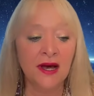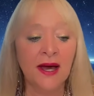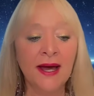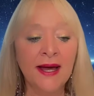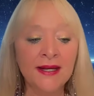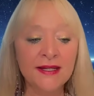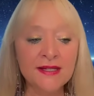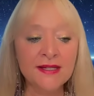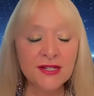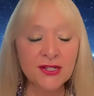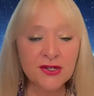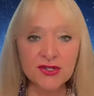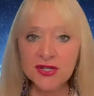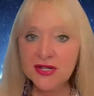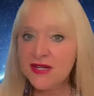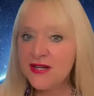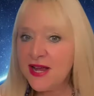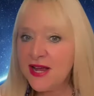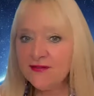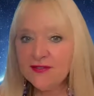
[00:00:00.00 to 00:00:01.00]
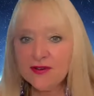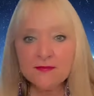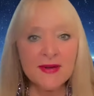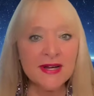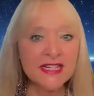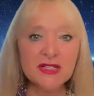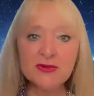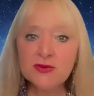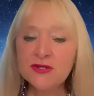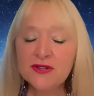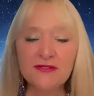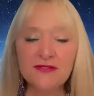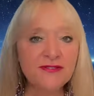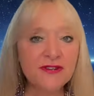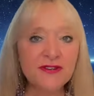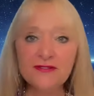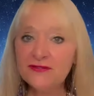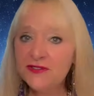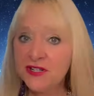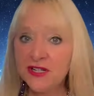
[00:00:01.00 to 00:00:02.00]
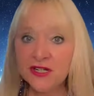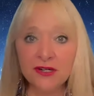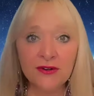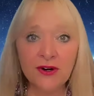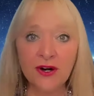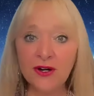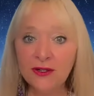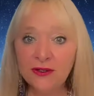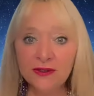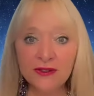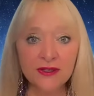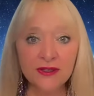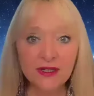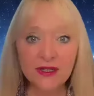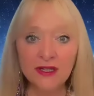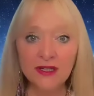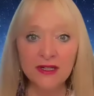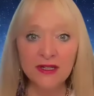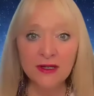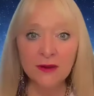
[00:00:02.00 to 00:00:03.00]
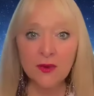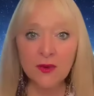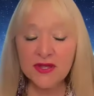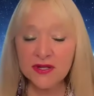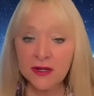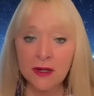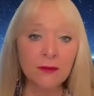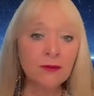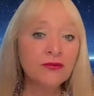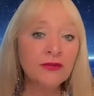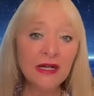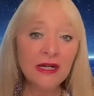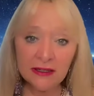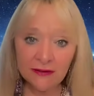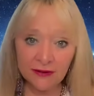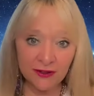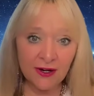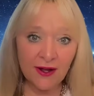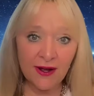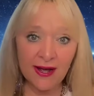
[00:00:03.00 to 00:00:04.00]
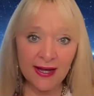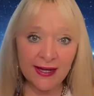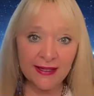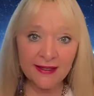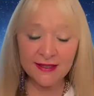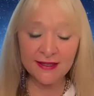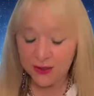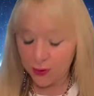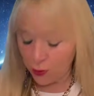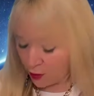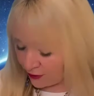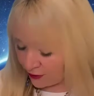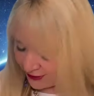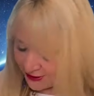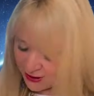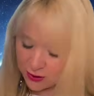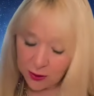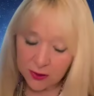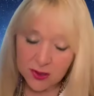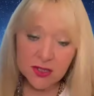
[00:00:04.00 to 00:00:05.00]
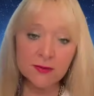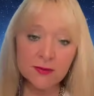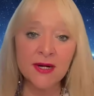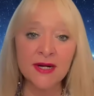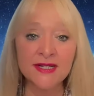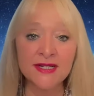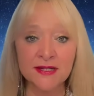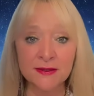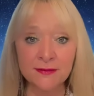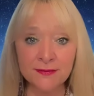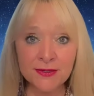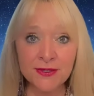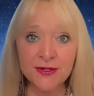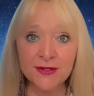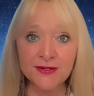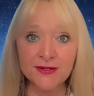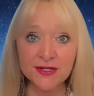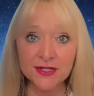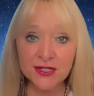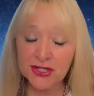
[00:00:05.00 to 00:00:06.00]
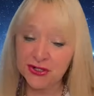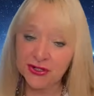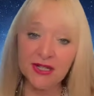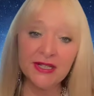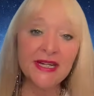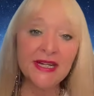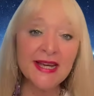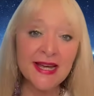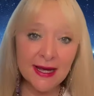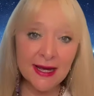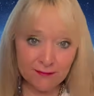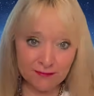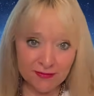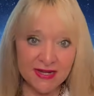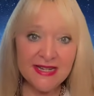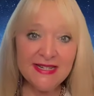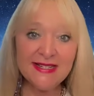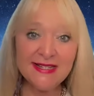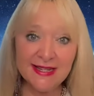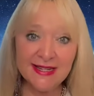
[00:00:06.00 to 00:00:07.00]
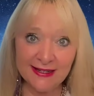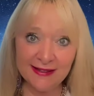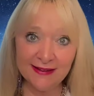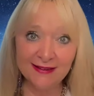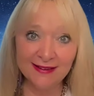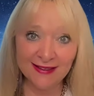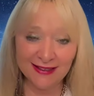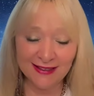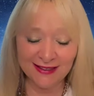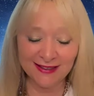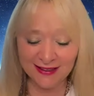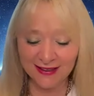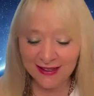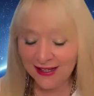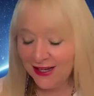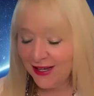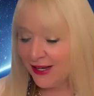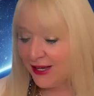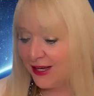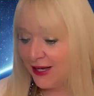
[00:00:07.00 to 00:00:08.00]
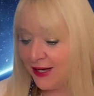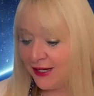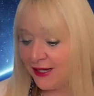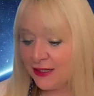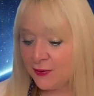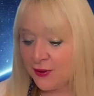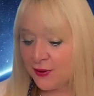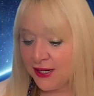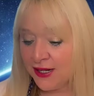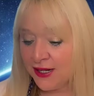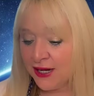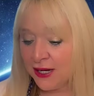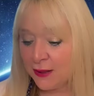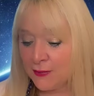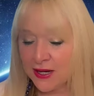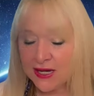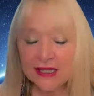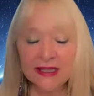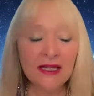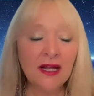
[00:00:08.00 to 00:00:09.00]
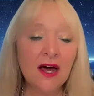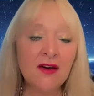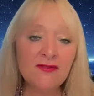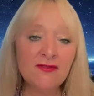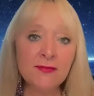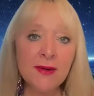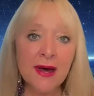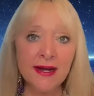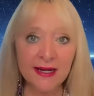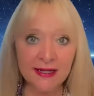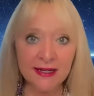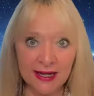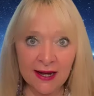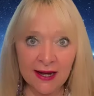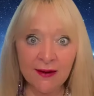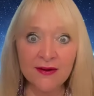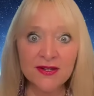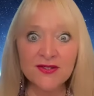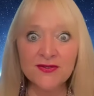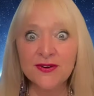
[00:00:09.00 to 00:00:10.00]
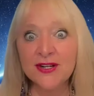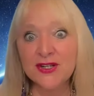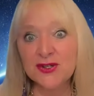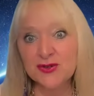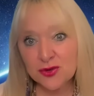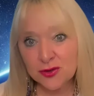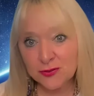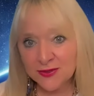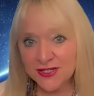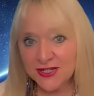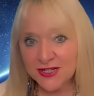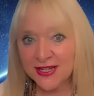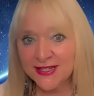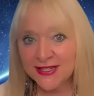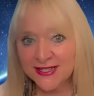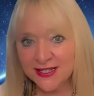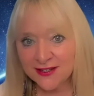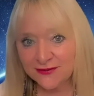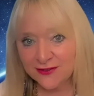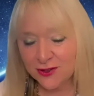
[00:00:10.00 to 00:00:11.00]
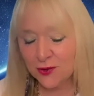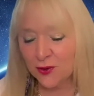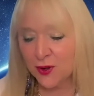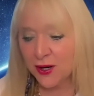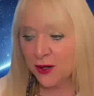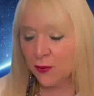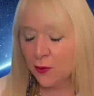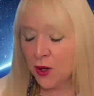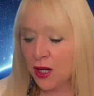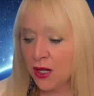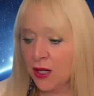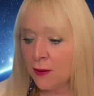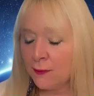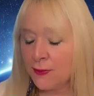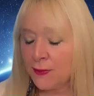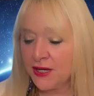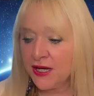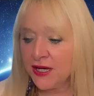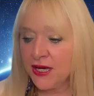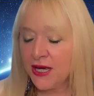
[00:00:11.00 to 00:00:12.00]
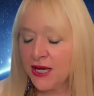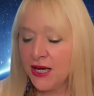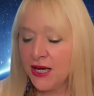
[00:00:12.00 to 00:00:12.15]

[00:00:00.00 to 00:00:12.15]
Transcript: And you should never mess with a 50-year-old with an umbrella in her hand wearing Dr. Martin boots because you're going to get a beating. Anyway, I can laugh about it now. It's very traumatizing for quite a while. But